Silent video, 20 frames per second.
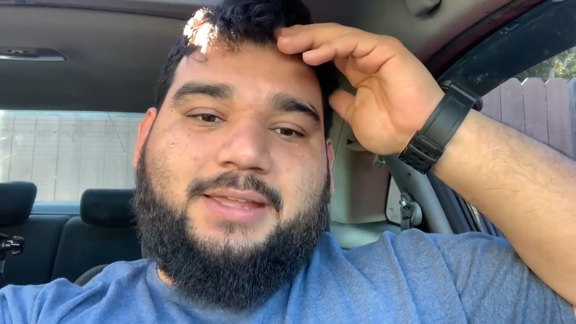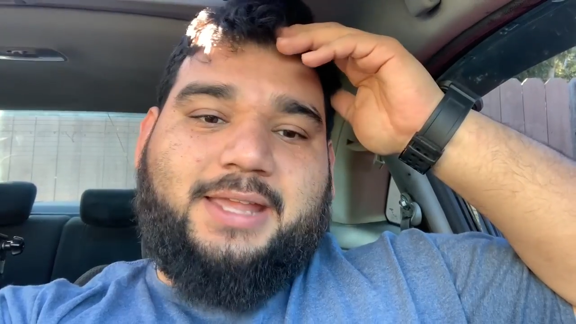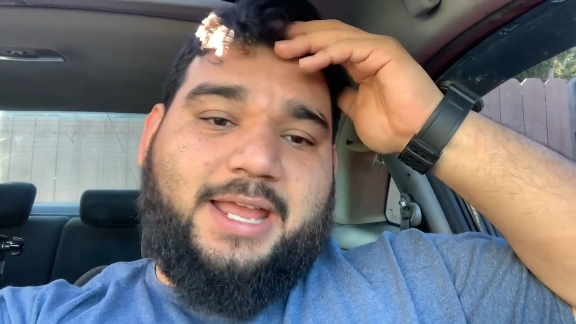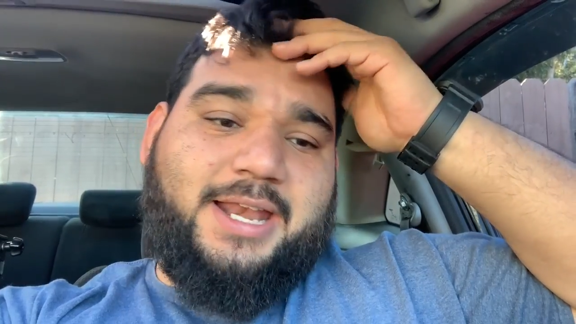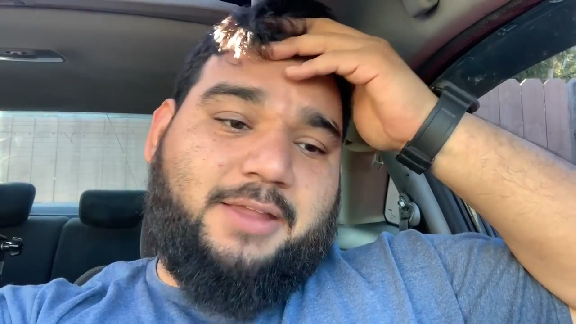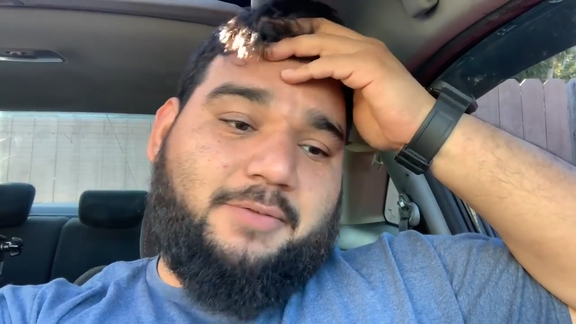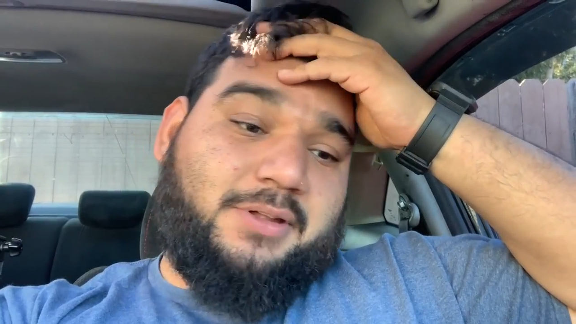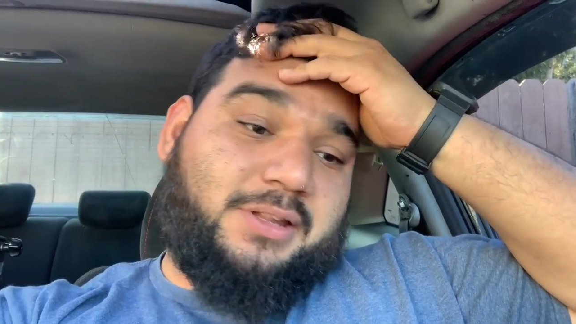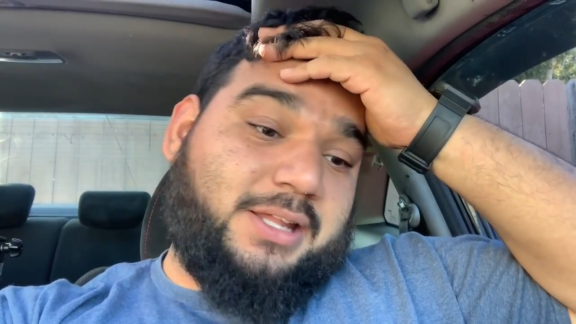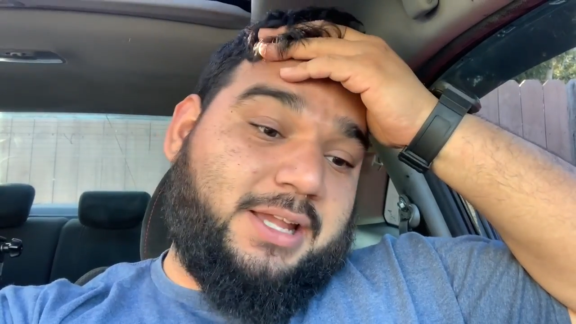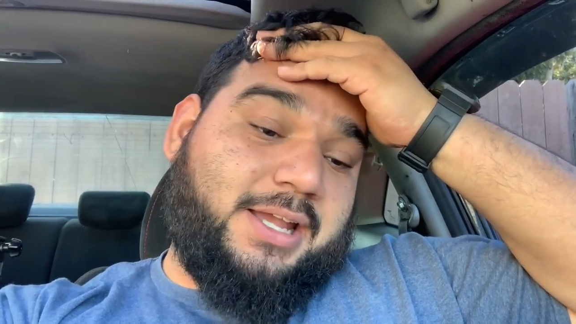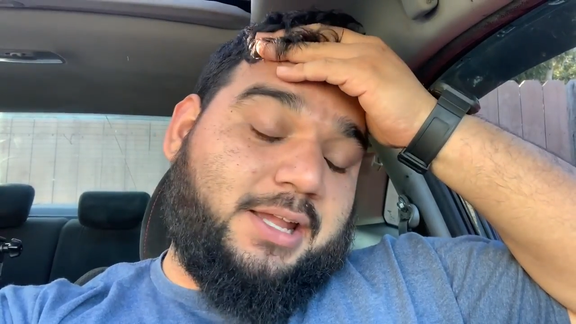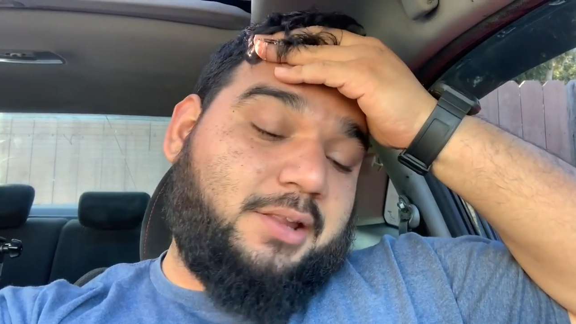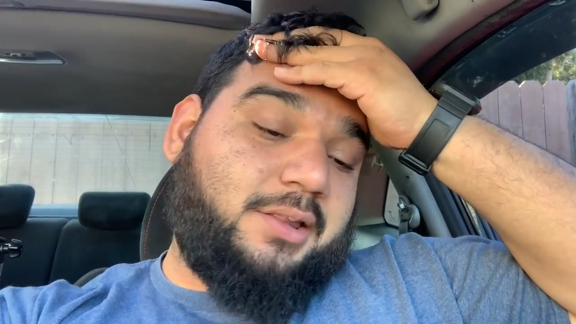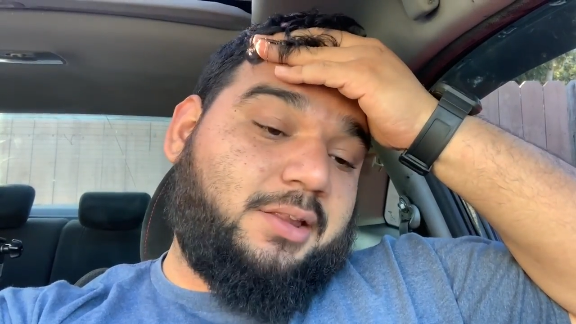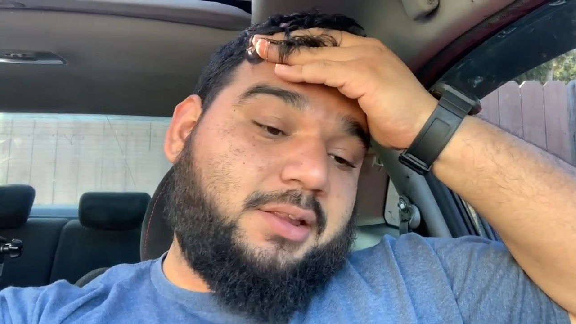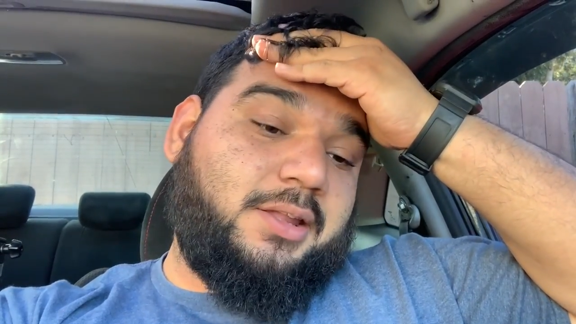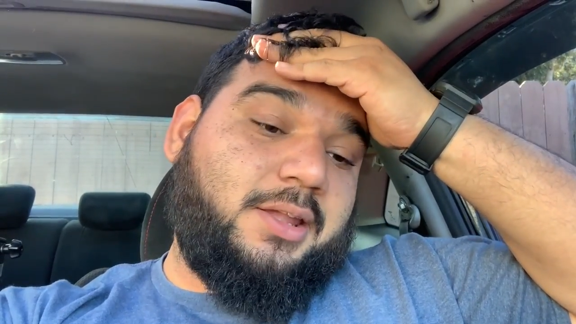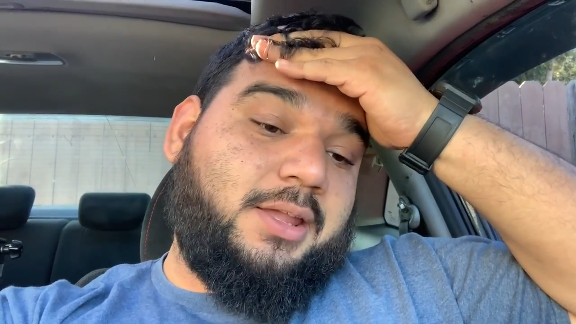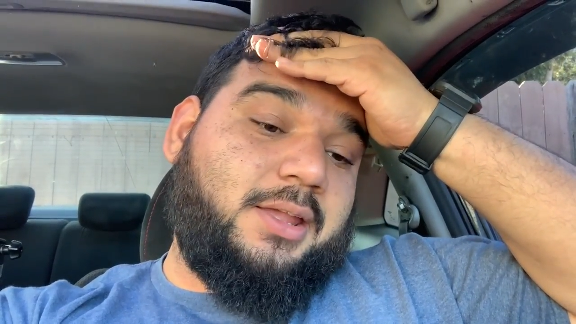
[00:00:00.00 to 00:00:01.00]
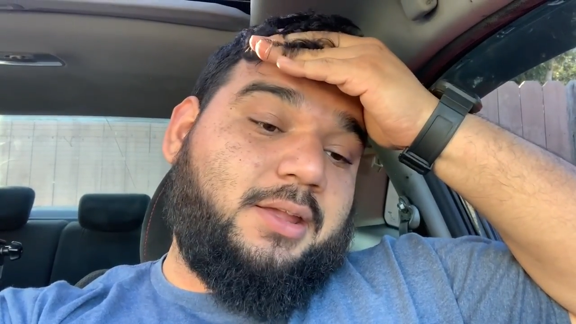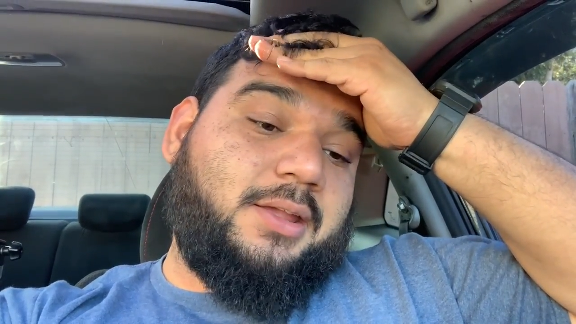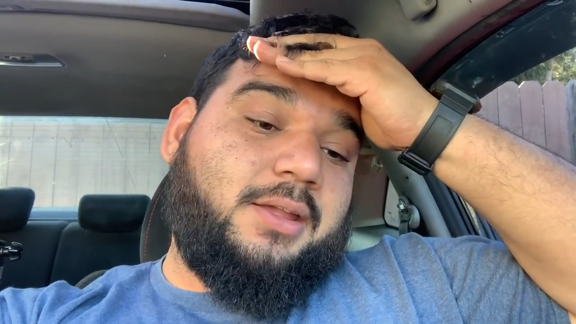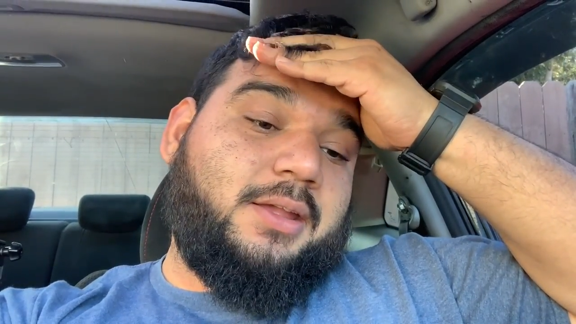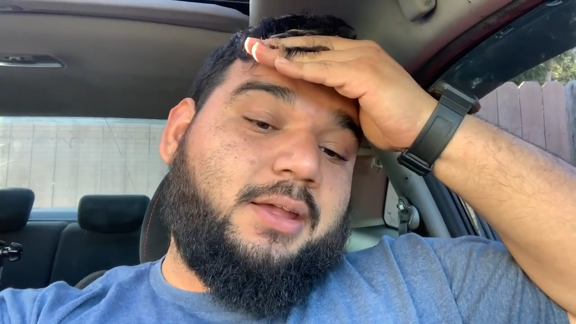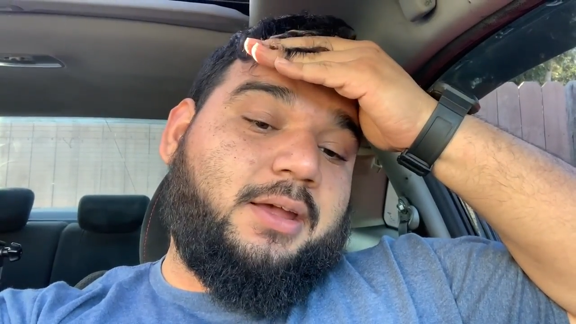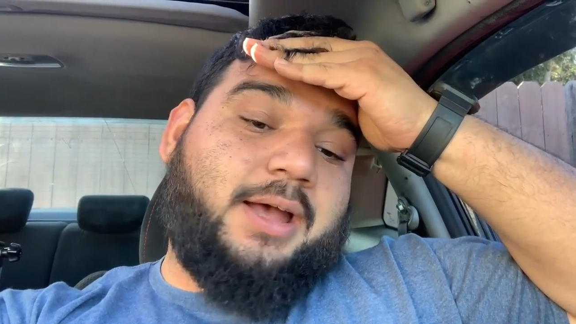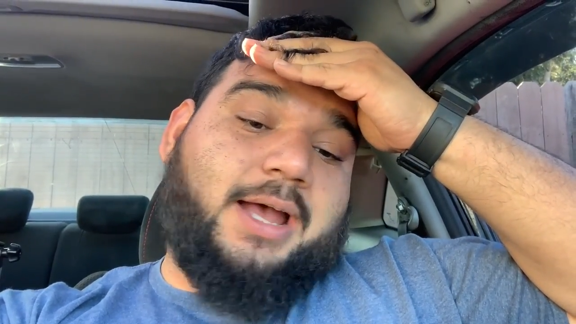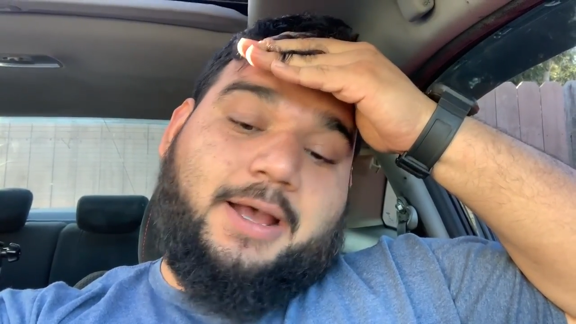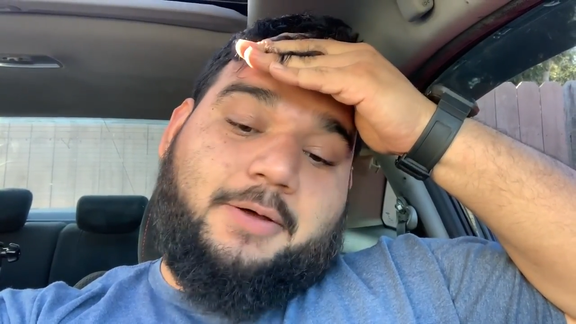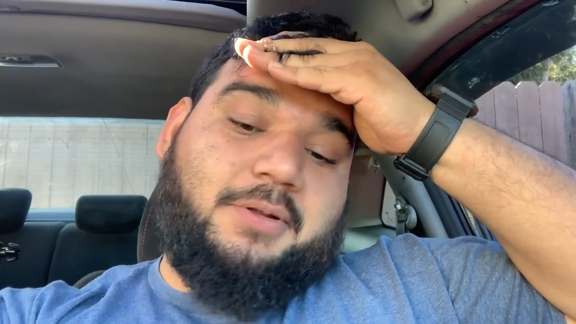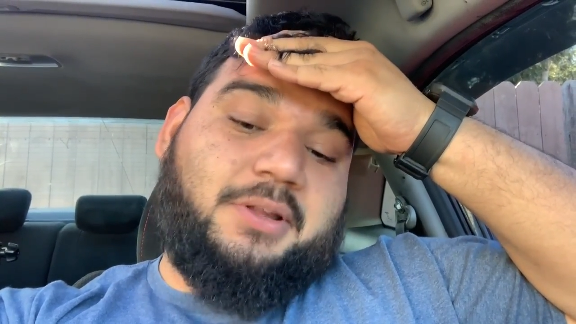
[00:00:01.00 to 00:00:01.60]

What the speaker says: Anyways, guys, I